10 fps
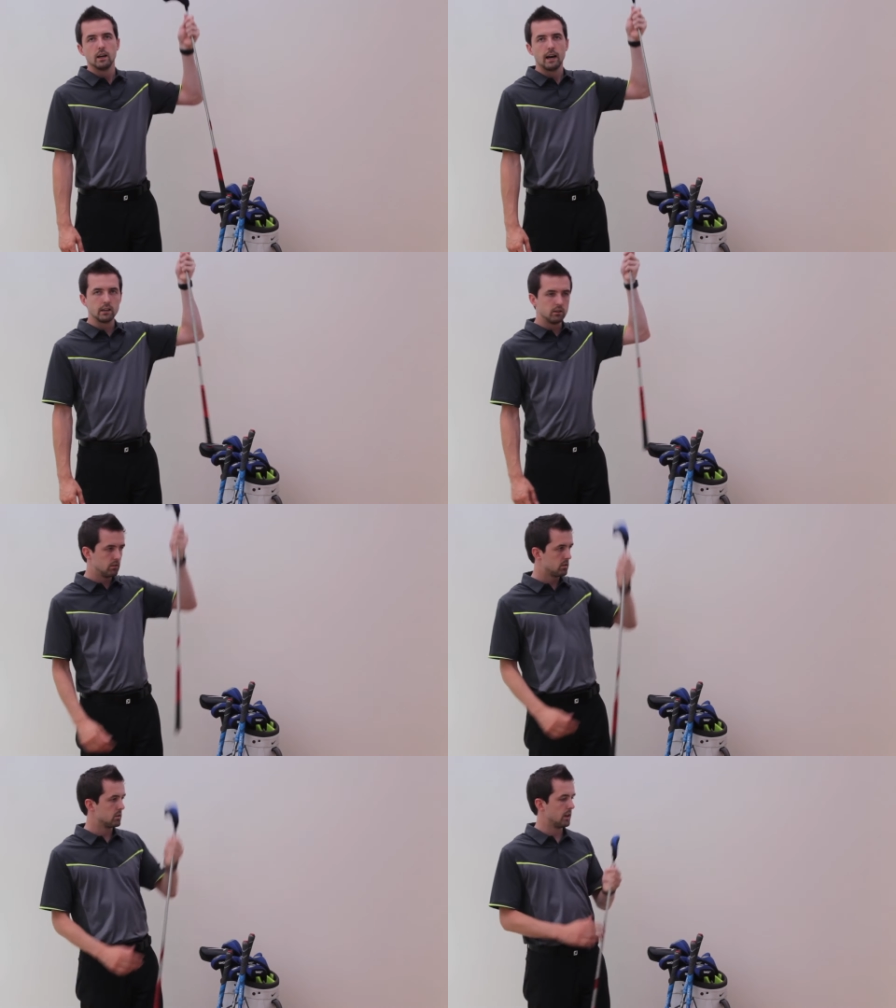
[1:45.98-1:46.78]

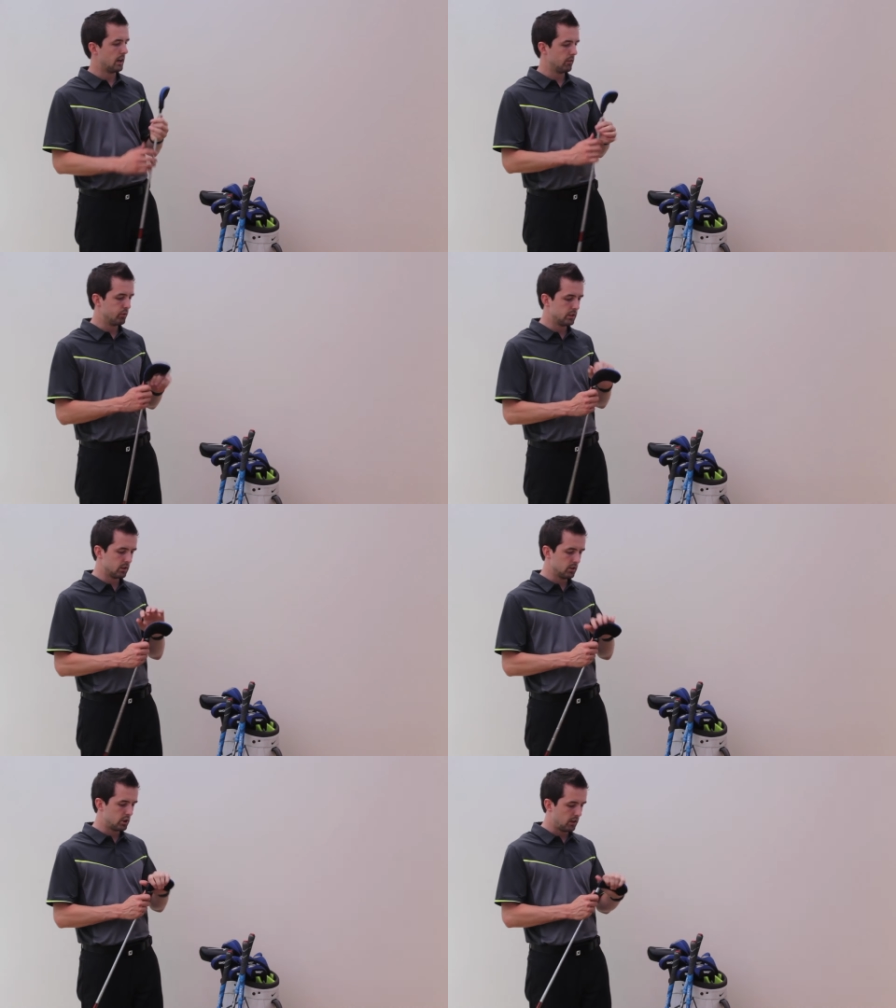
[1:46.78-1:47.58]
Irons, I've
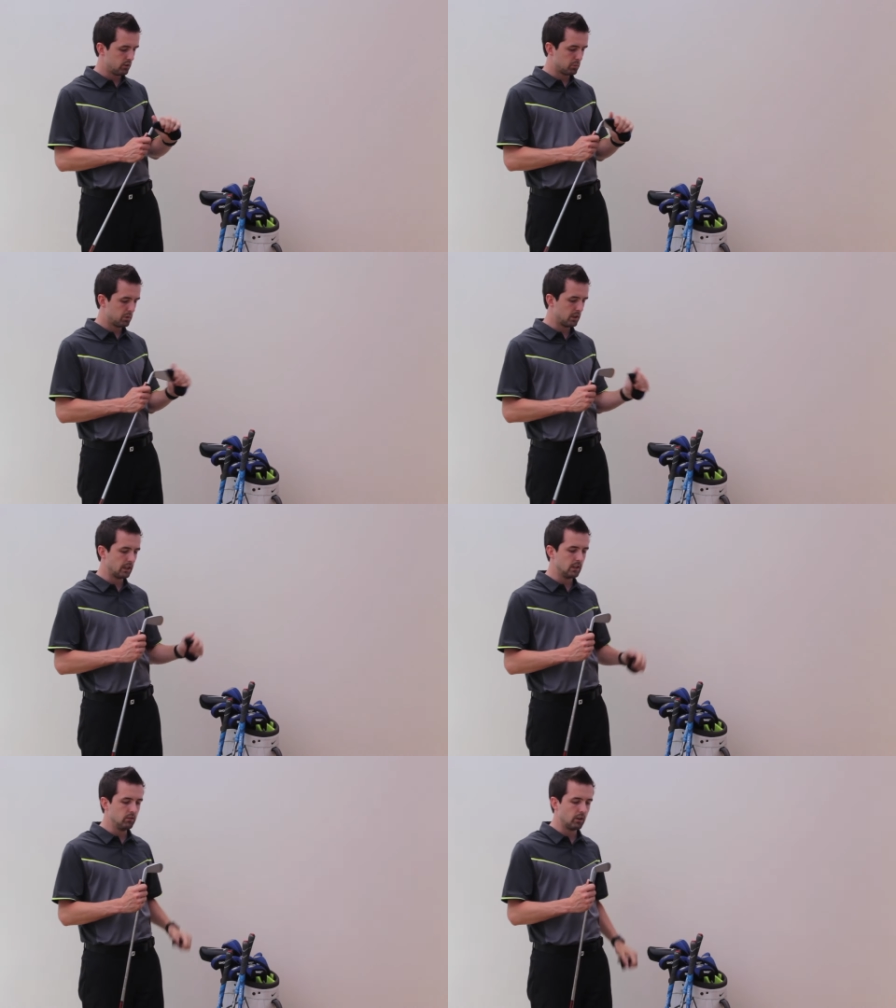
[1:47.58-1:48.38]
recently changed from the
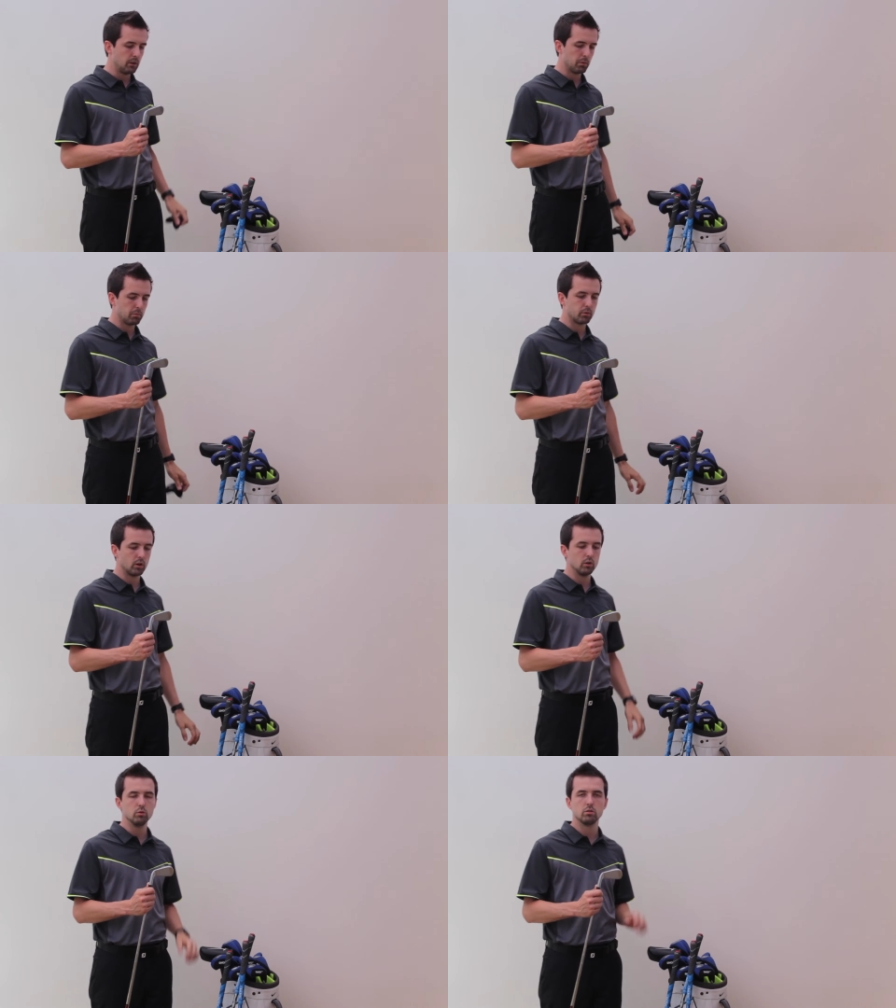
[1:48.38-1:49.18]
Nike Vapor
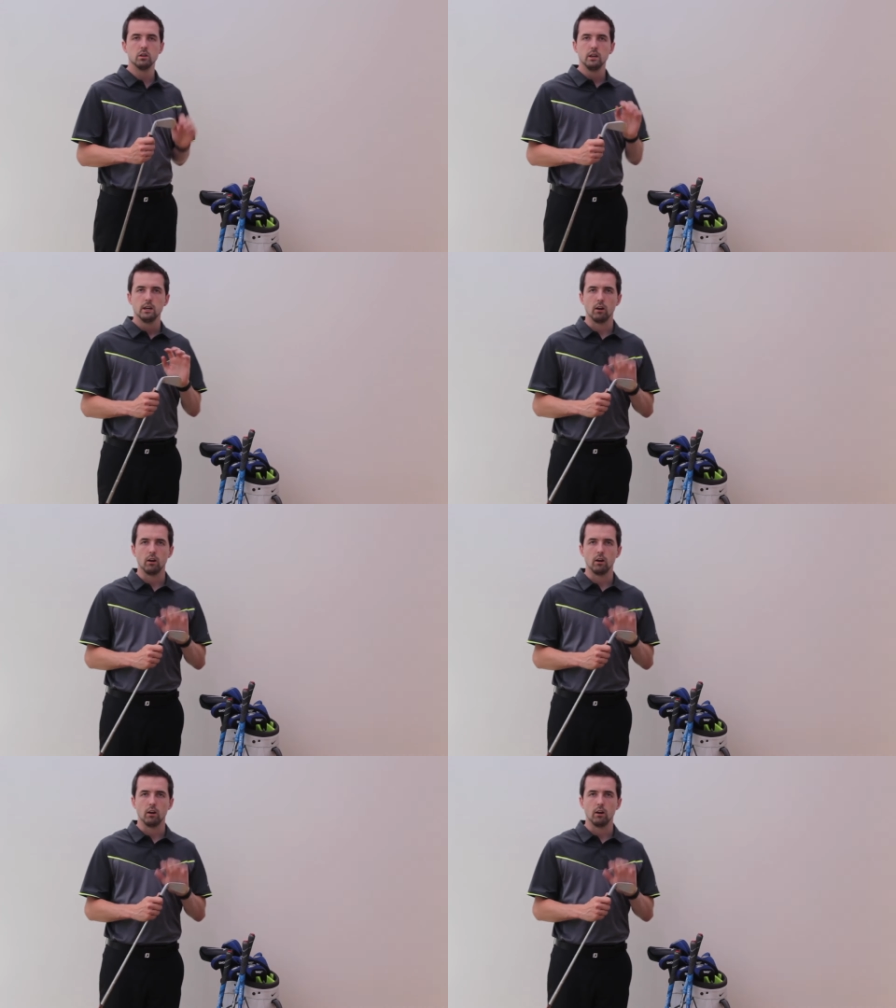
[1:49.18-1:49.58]
Pros.